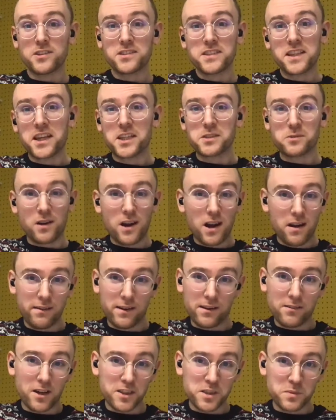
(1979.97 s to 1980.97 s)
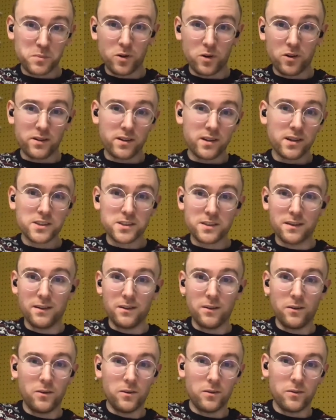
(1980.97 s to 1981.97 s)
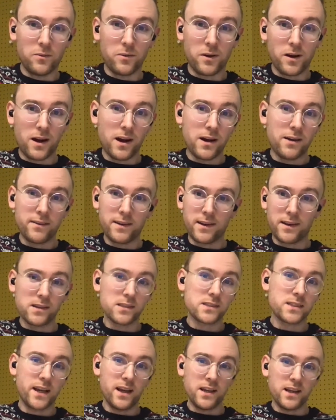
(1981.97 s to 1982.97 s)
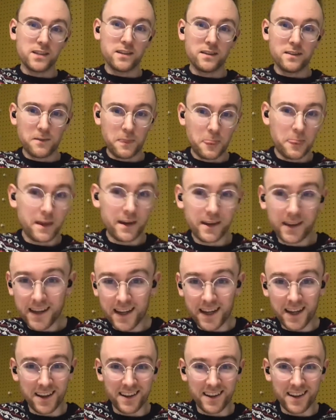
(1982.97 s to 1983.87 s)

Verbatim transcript: thing is we're hiring across the board. So we're hiring all departments. Sales. Yeah,